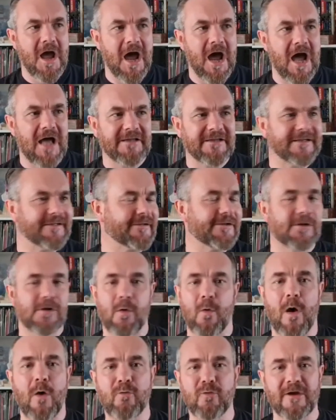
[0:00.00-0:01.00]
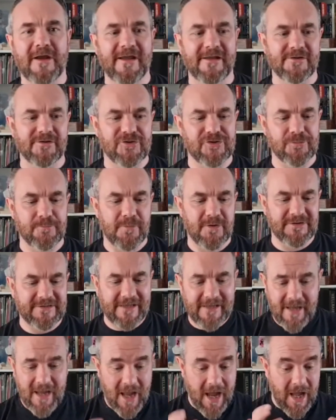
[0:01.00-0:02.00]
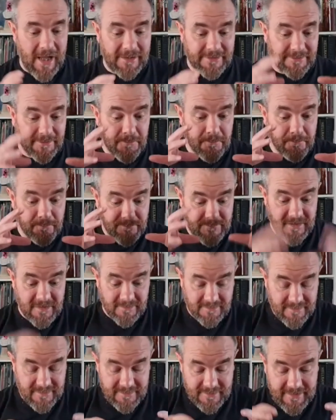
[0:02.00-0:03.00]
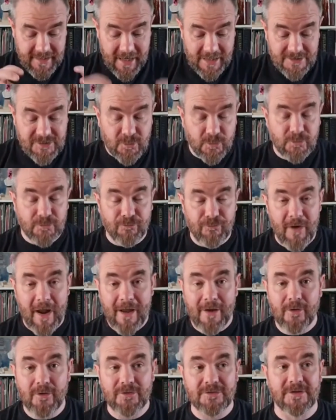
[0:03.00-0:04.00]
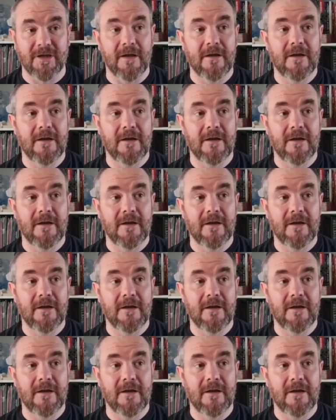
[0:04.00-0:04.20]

and then they'll go out and kill somebody, and the, the, the actual record